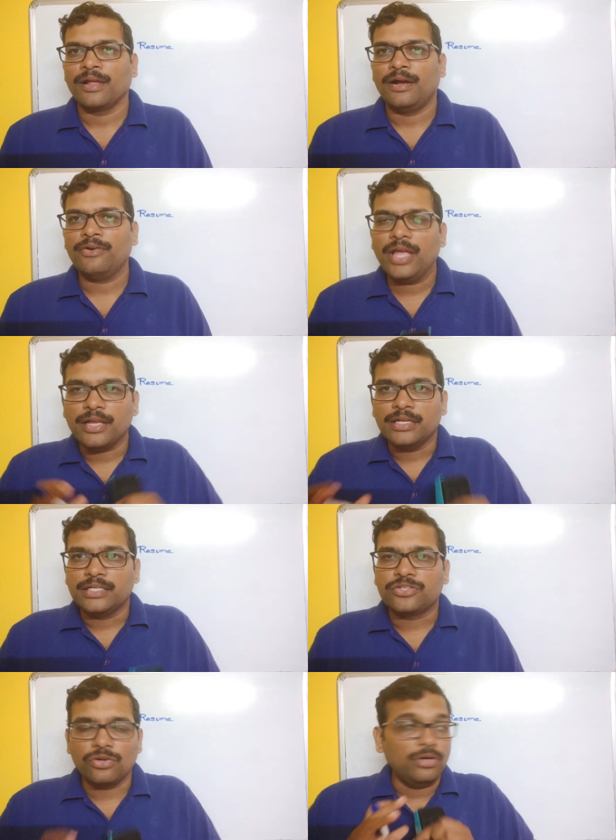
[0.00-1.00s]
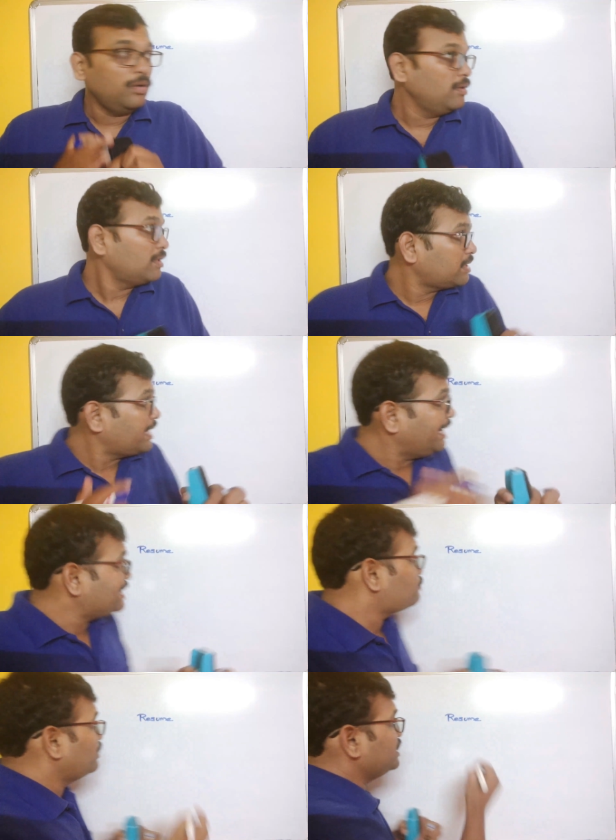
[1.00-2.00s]
Okay, so the
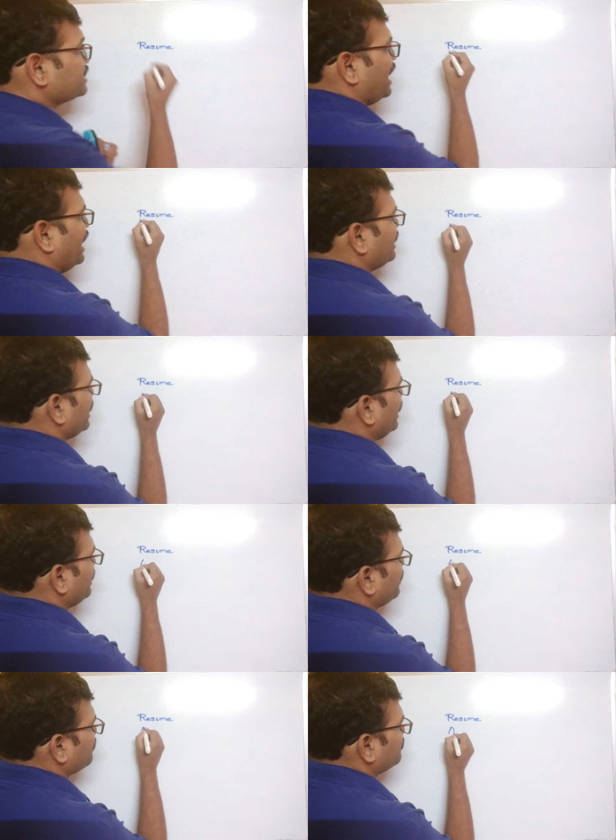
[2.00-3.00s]
next one is attire.